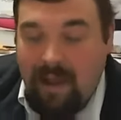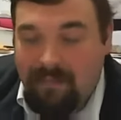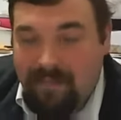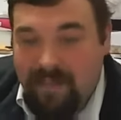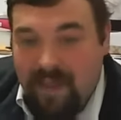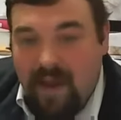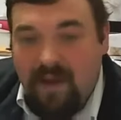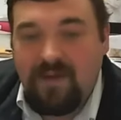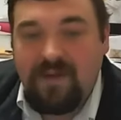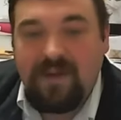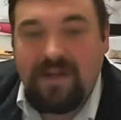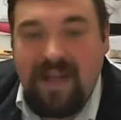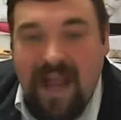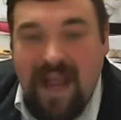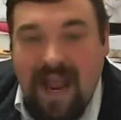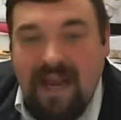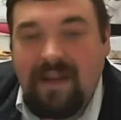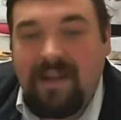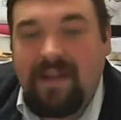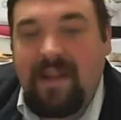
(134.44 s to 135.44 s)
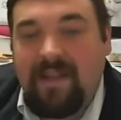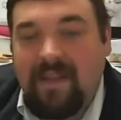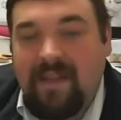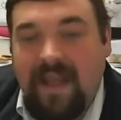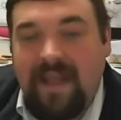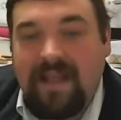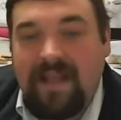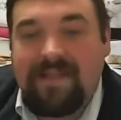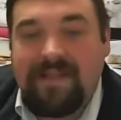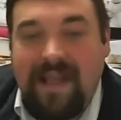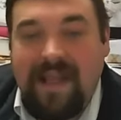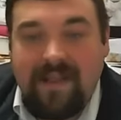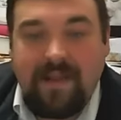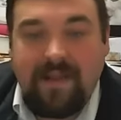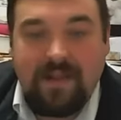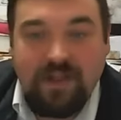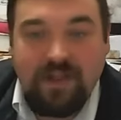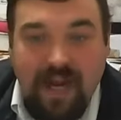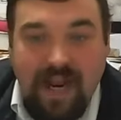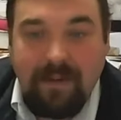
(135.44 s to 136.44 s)
those are kind of the things that
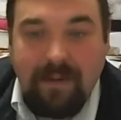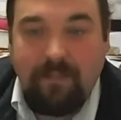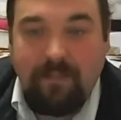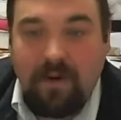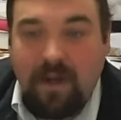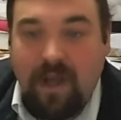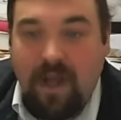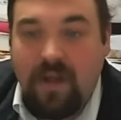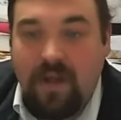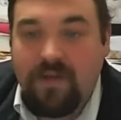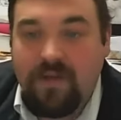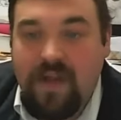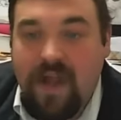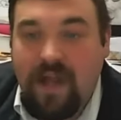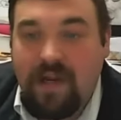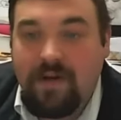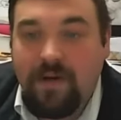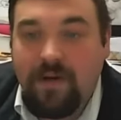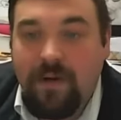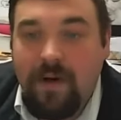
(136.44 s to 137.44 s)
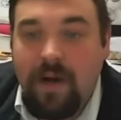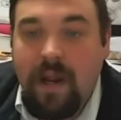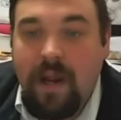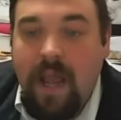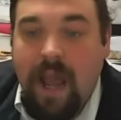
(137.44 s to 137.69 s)
the chamber goes under.